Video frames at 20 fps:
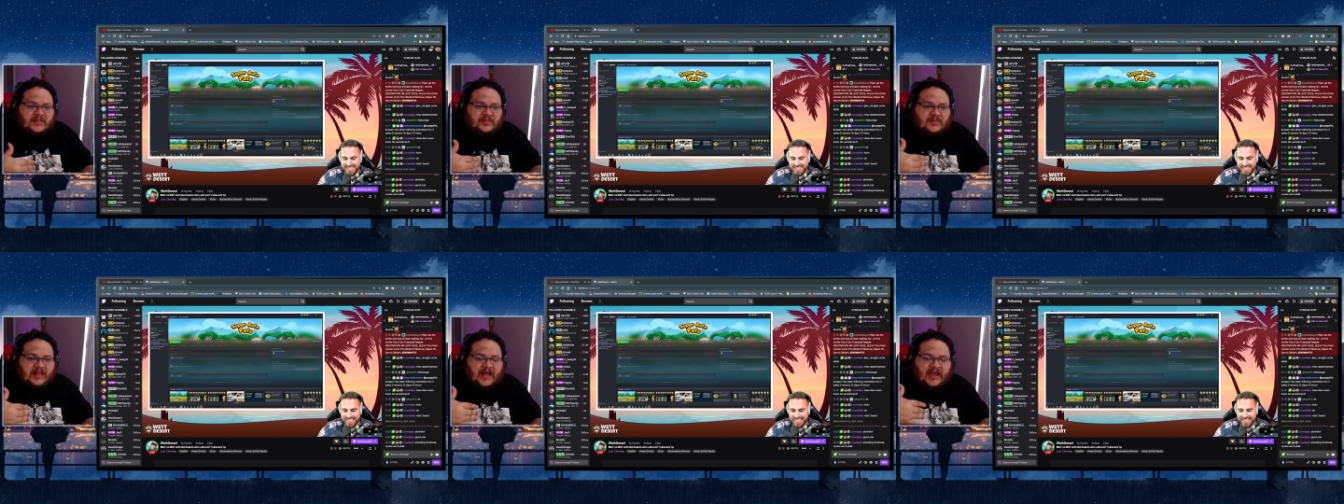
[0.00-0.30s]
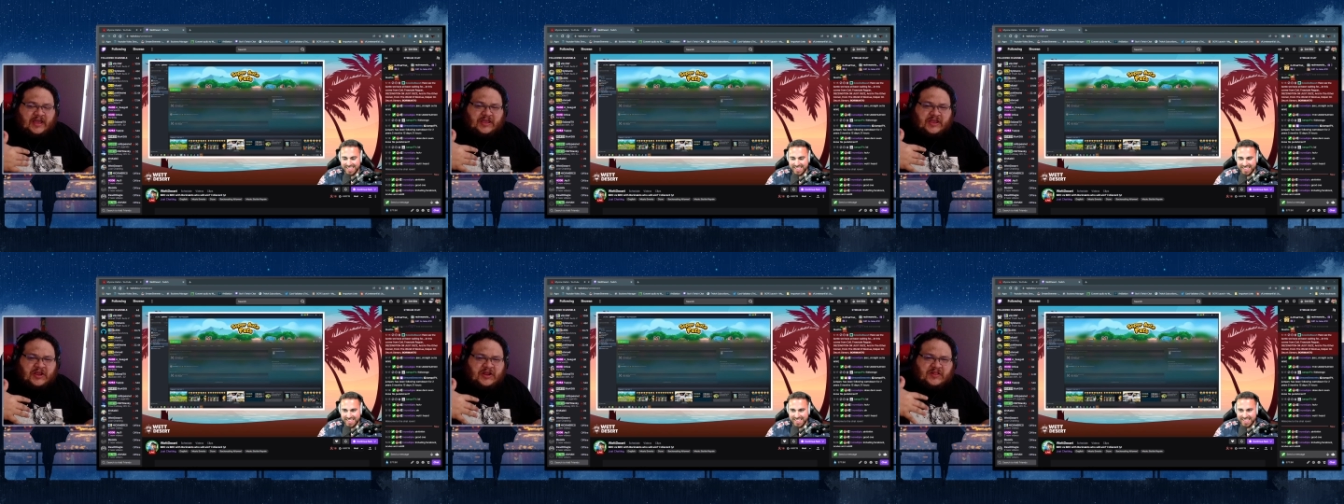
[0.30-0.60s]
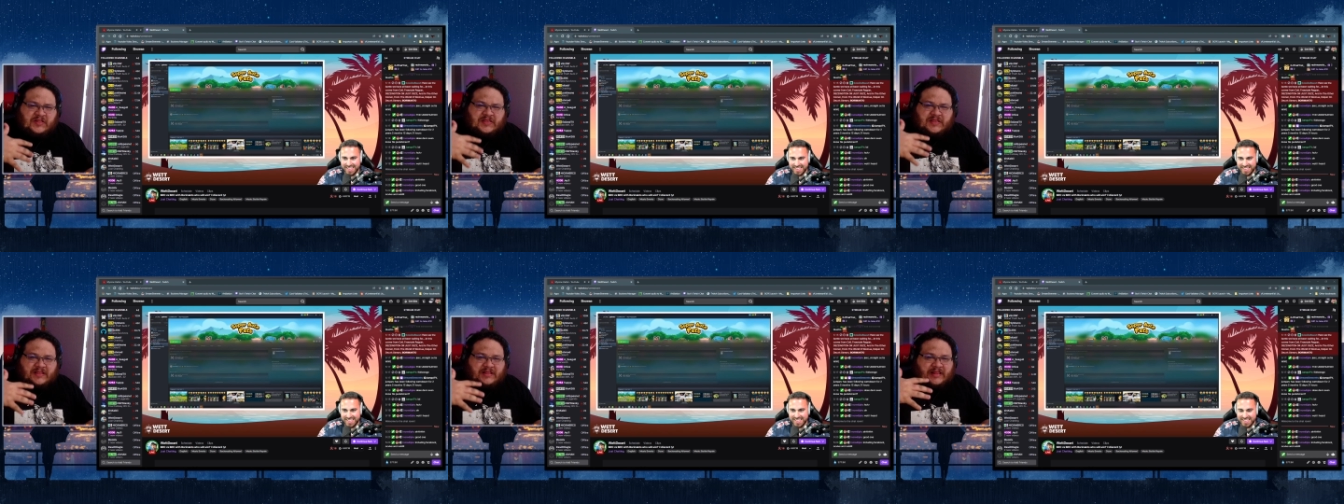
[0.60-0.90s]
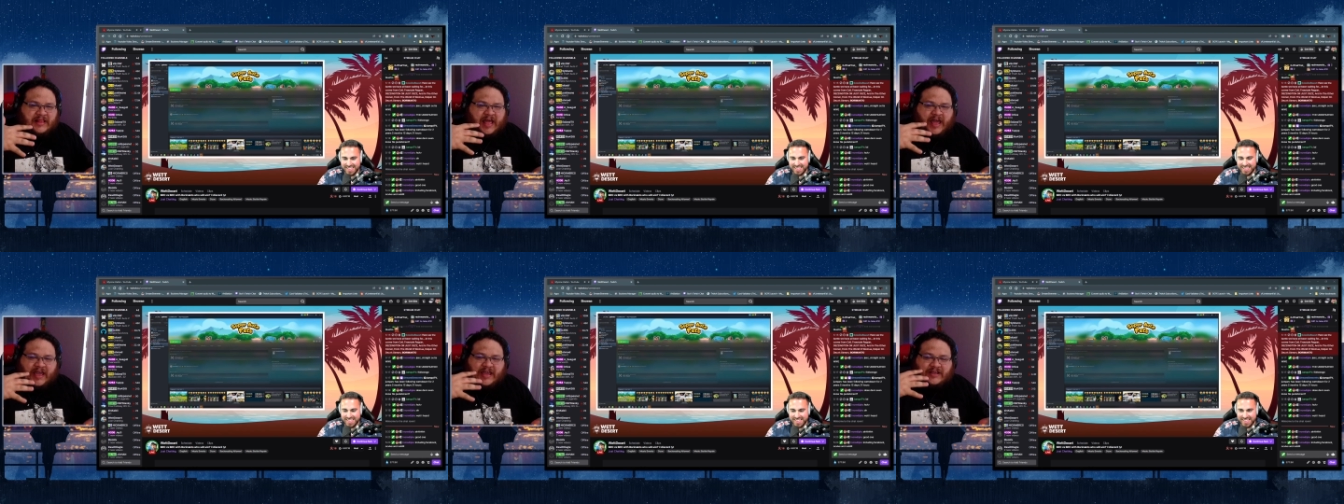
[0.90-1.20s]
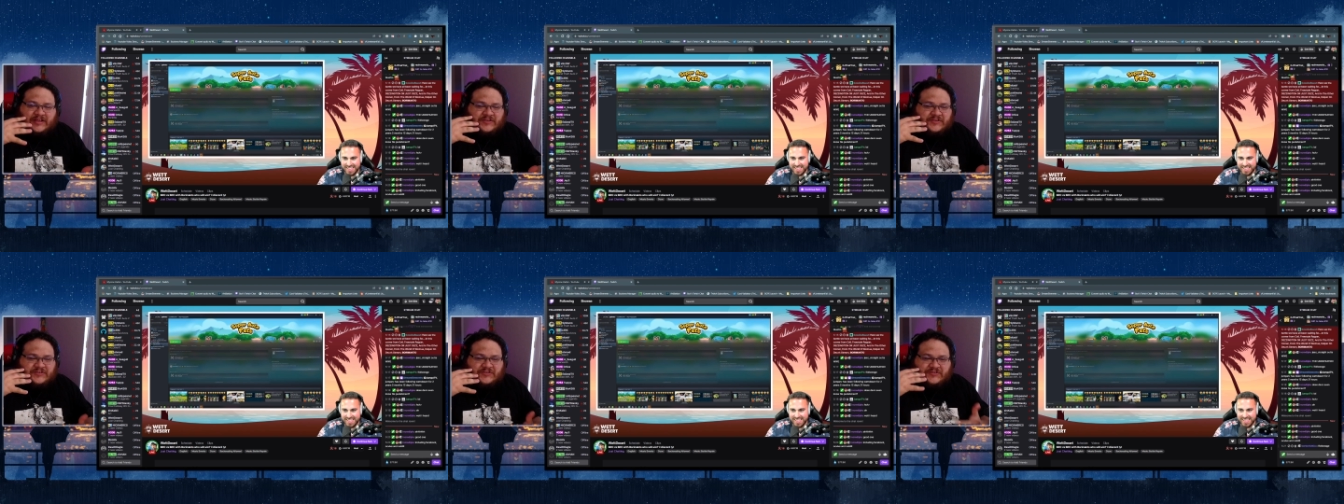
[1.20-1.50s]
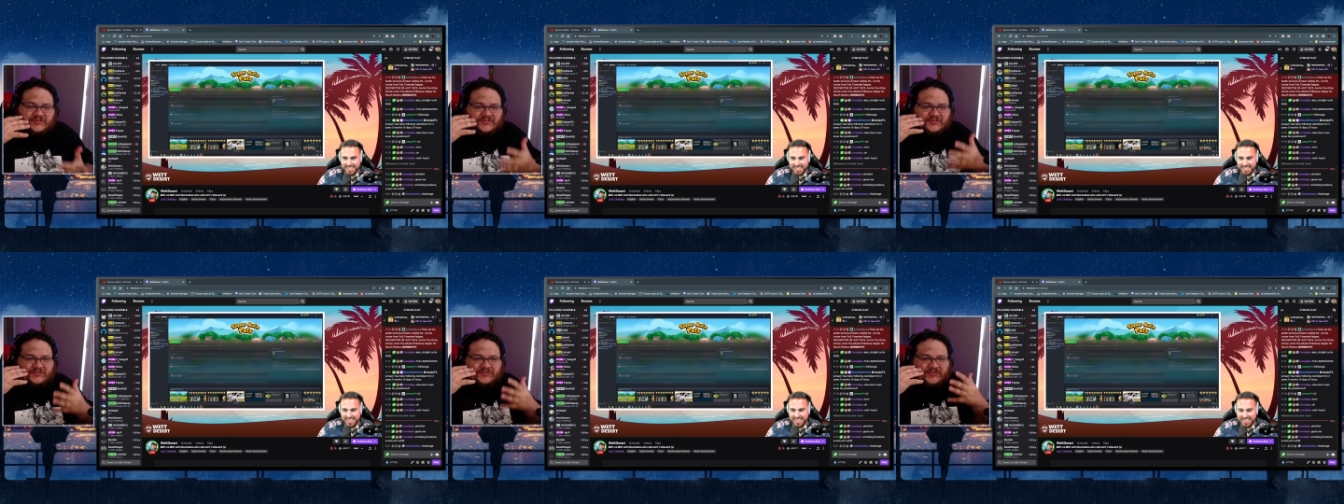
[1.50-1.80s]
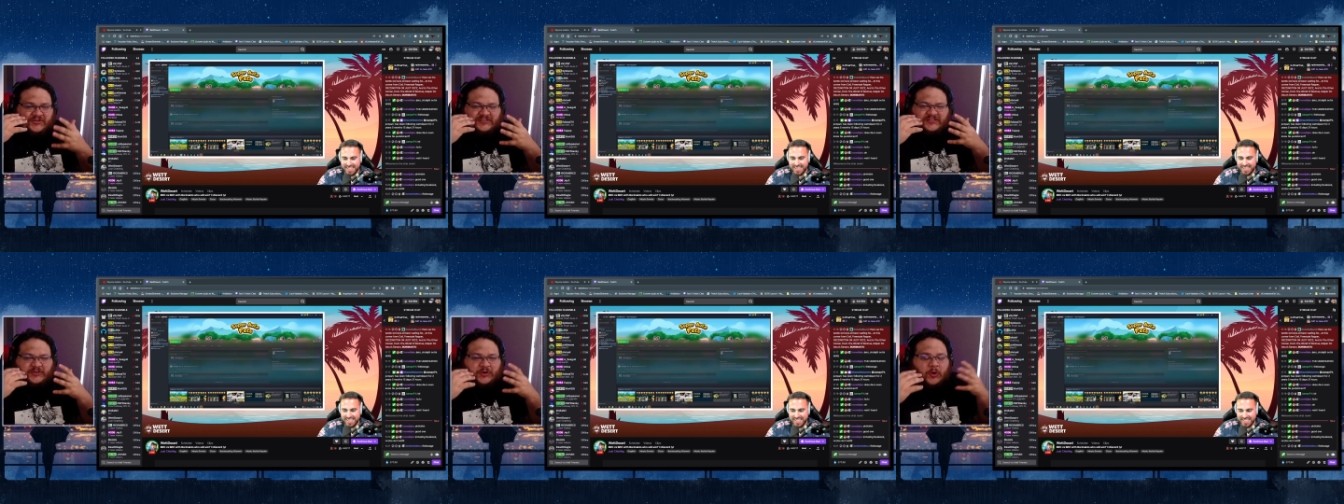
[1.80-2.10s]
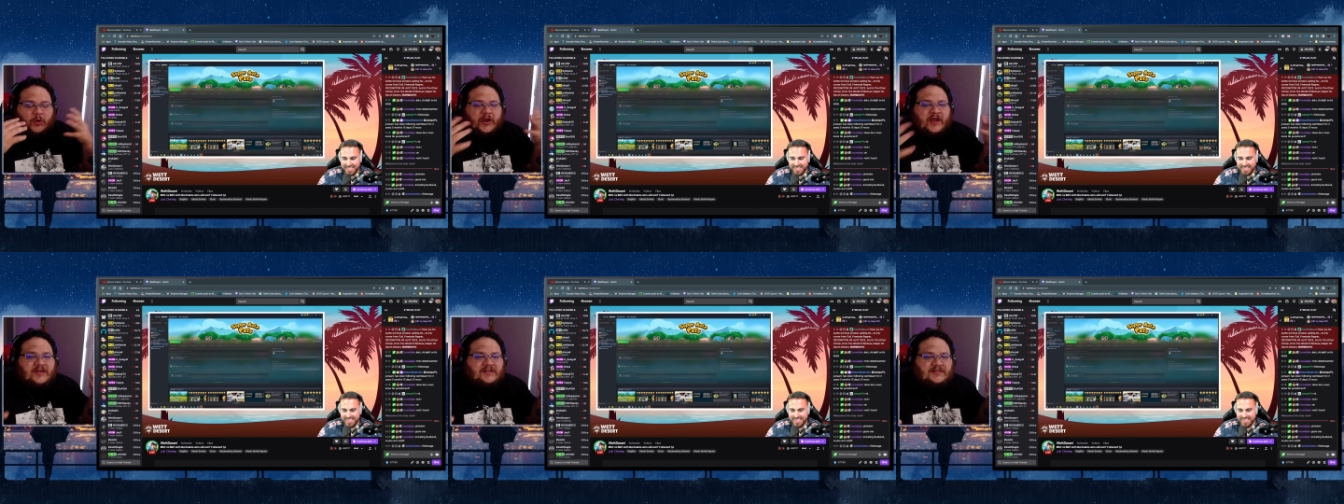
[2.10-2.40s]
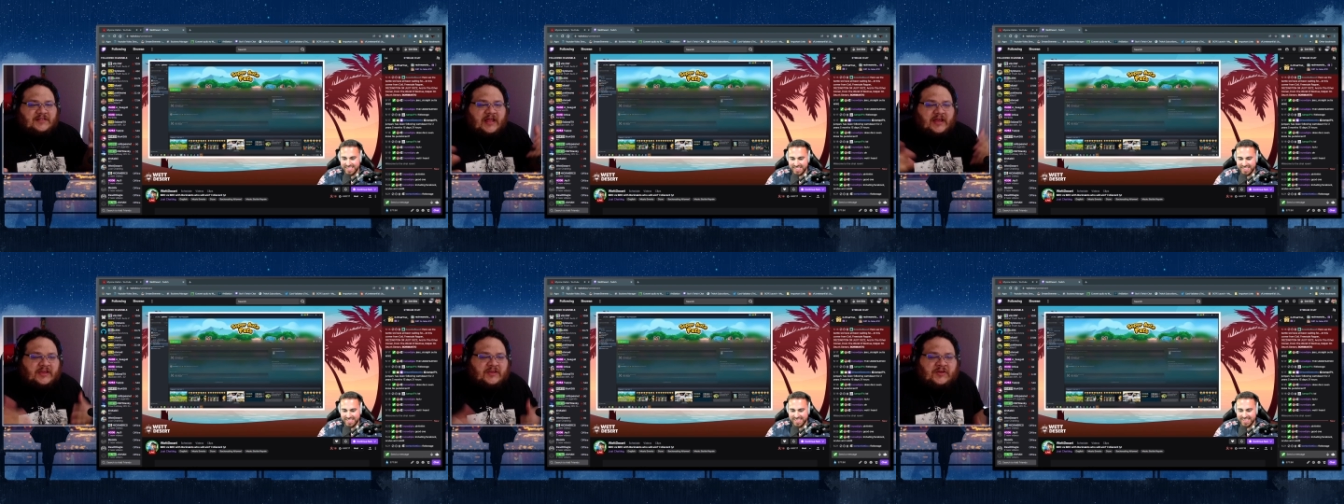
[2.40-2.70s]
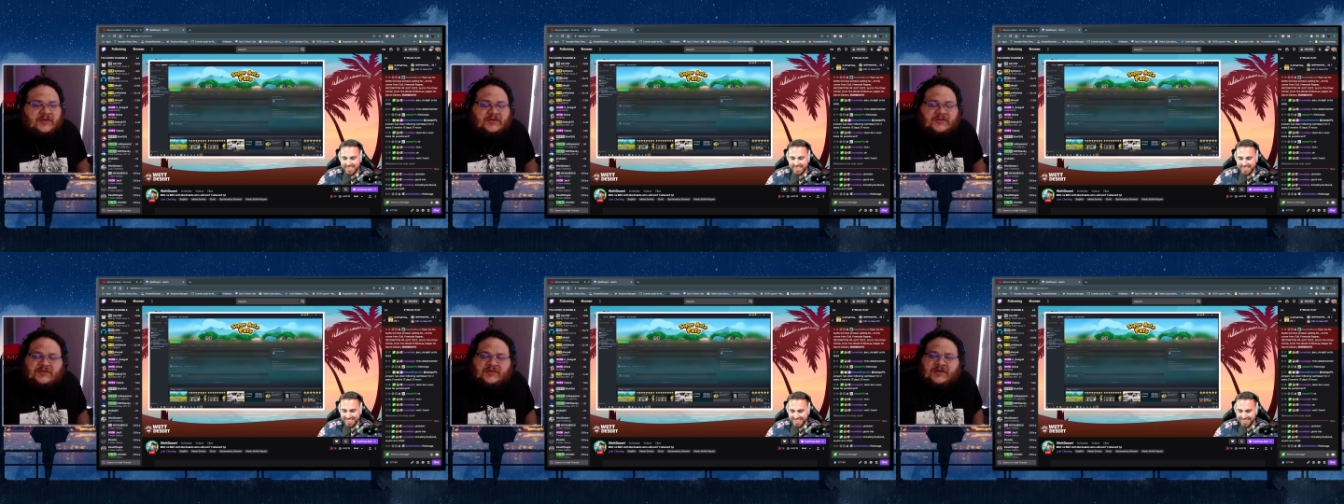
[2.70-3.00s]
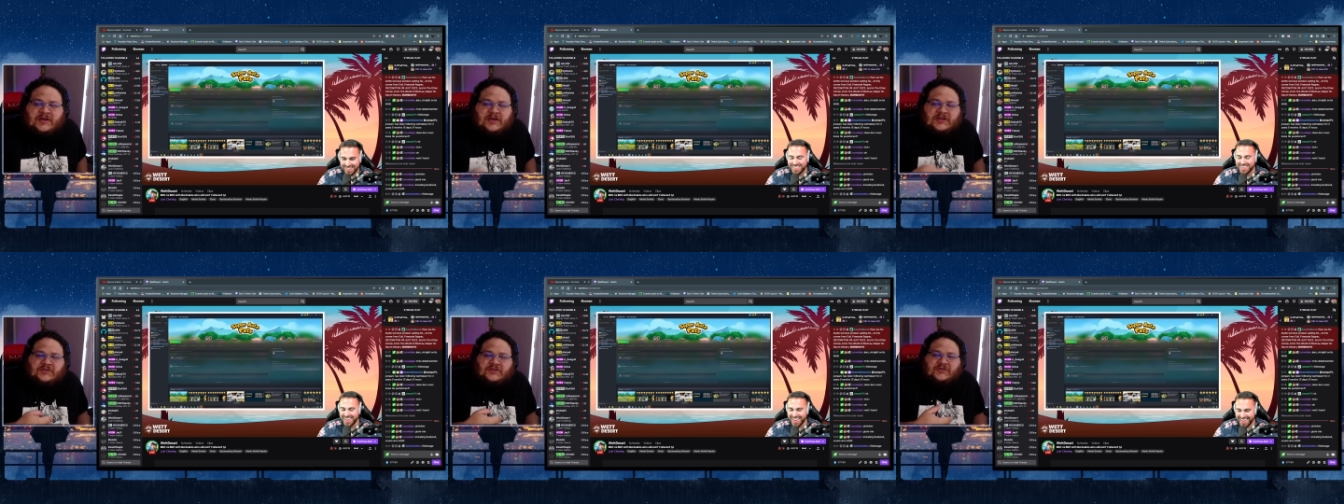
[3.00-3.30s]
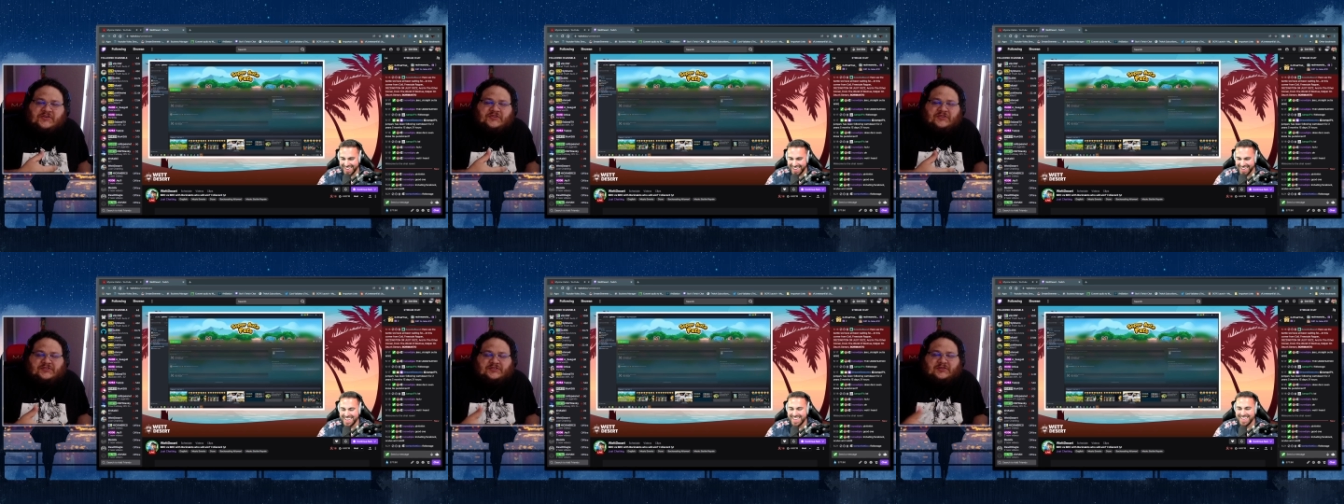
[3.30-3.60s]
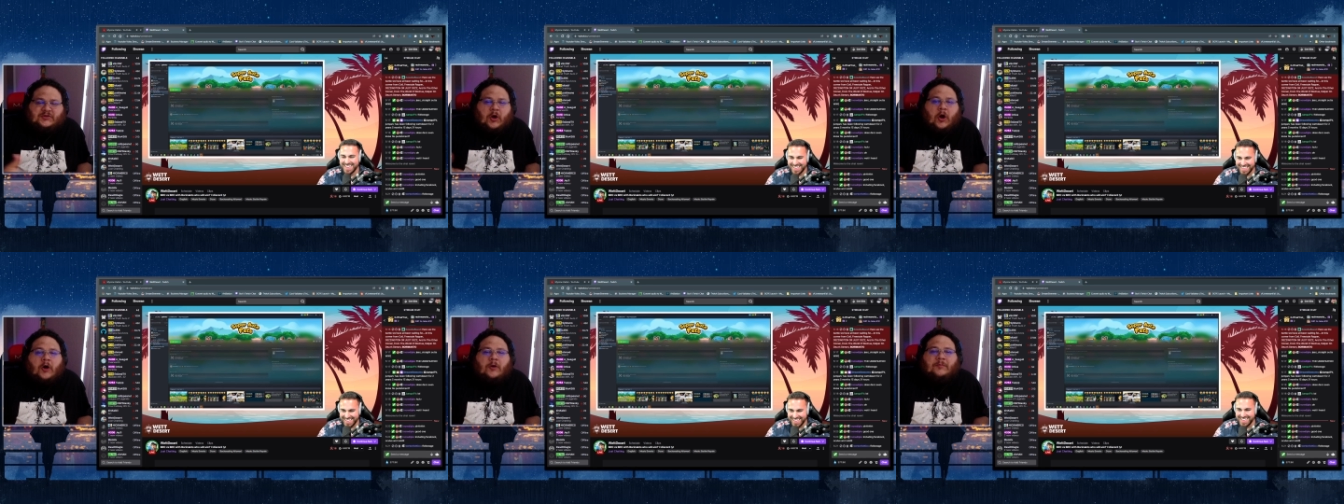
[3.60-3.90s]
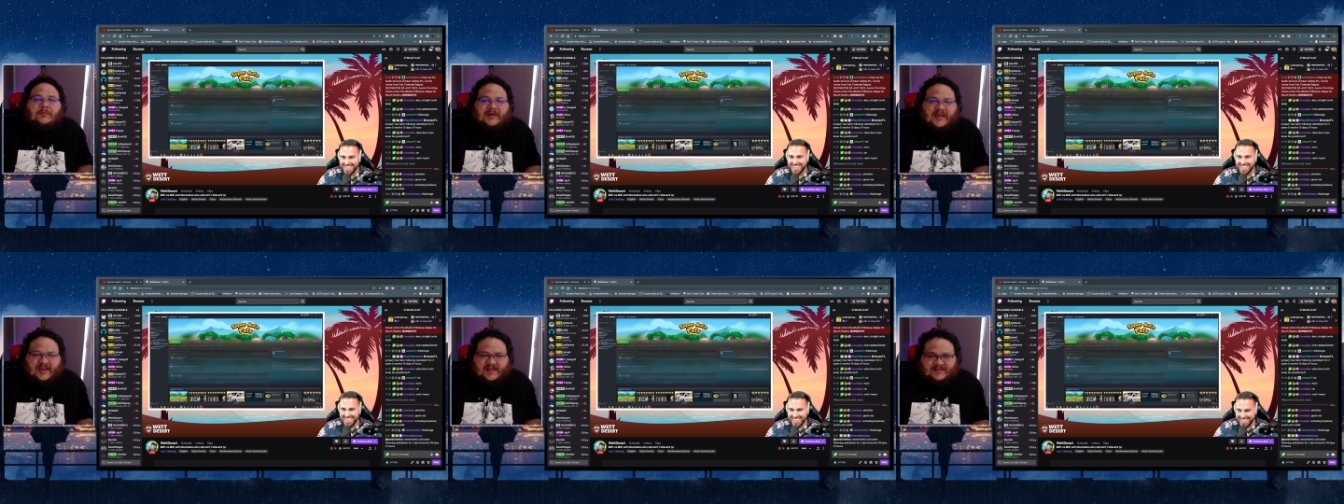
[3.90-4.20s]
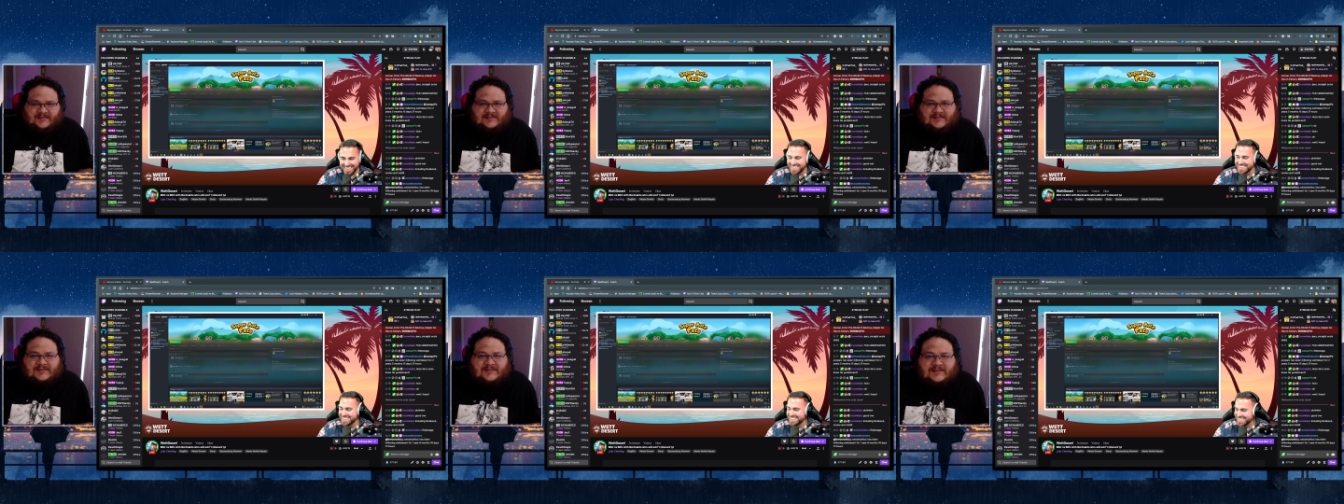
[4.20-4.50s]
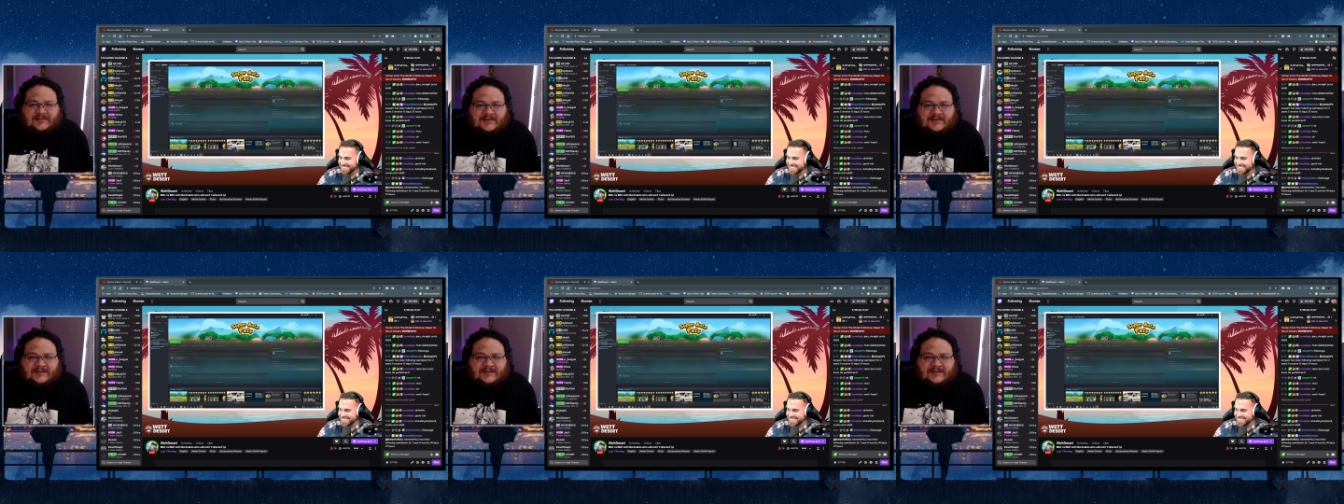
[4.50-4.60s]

like you, like okay, just crazy, like you, you just homeless.